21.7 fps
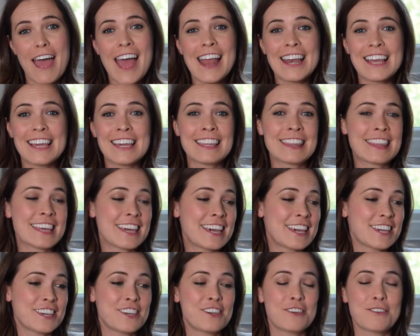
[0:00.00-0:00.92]
any
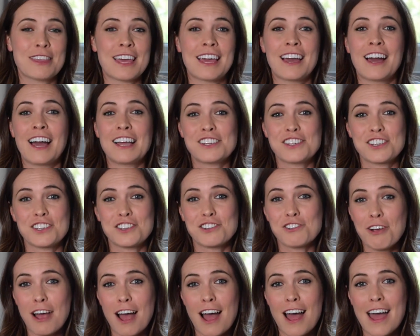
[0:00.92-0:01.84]
that you think I should
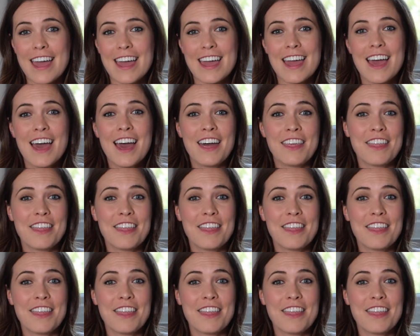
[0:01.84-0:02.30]
try